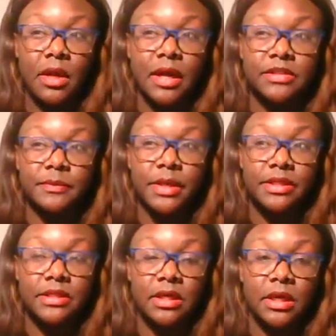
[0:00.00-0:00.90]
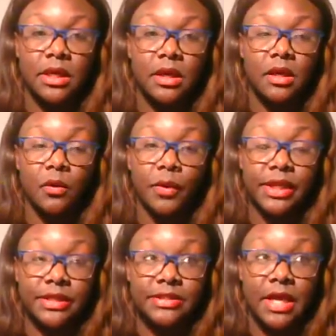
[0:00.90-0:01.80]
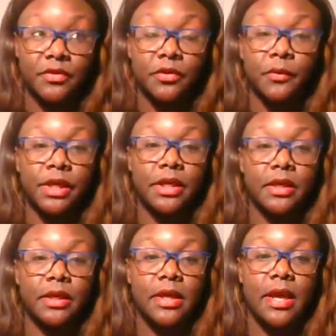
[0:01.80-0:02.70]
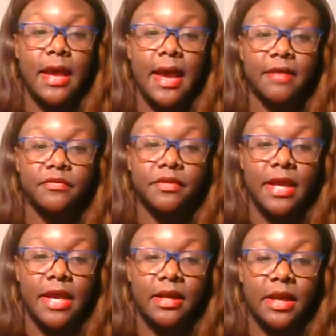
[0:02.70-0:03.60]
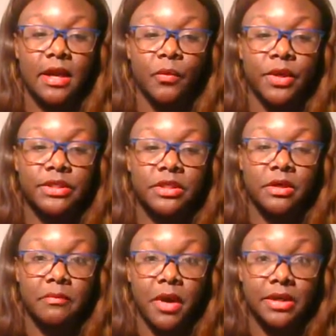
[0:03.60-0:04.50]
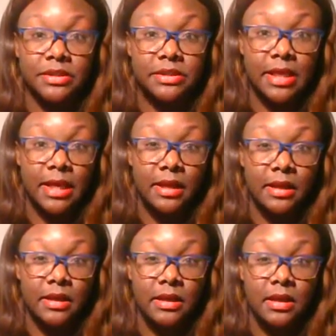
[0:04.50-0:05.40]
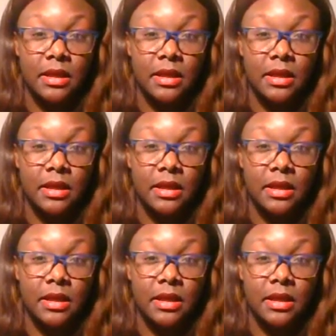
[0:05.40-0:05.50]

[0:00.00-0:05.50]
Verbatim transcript: I spent uh, a week in South Korea. After that, I went to Marseille